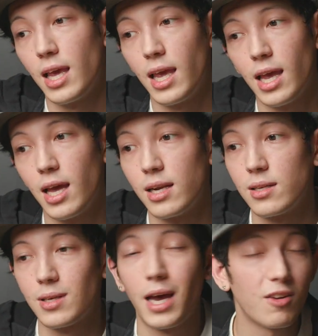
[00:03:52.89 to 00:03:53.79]
and
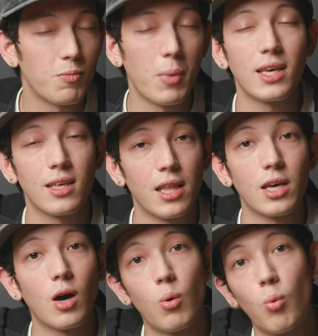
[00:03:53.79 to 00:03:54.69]
kind of make it
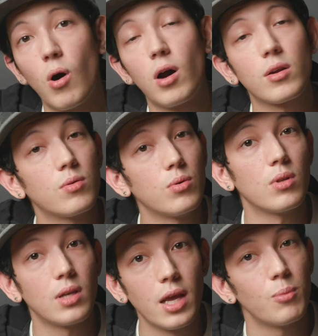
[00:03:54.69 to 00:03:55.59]
like a walk through
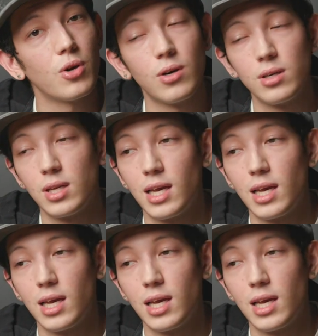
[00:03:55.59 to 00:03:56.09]
the neighborhood.